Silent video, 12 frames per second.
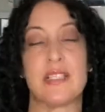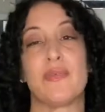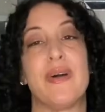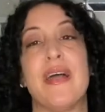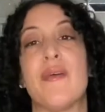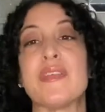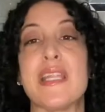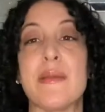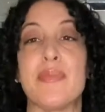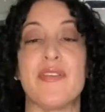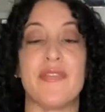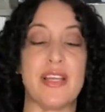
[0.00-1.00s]
why I wasn't
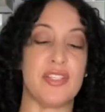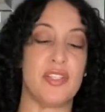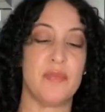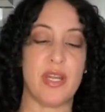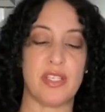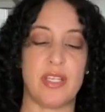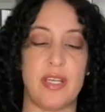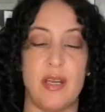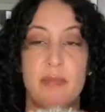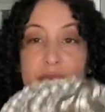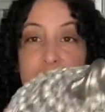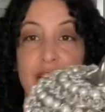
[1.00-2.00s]
able to find too much there,
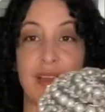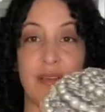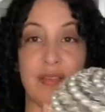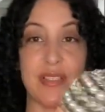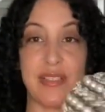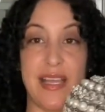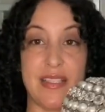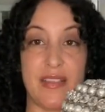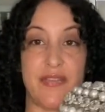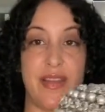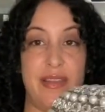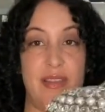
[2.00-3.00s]
but I was glad to
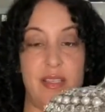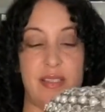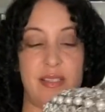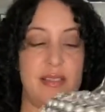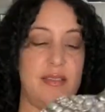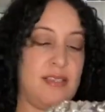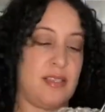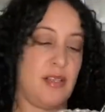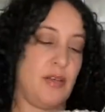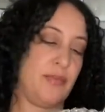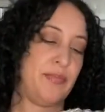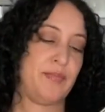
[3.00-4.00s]
find this.
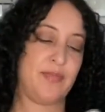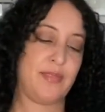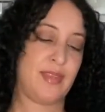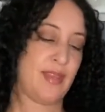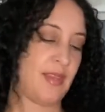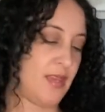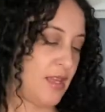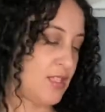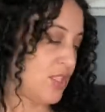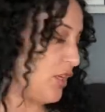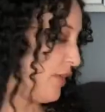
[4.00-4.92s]
So it's a good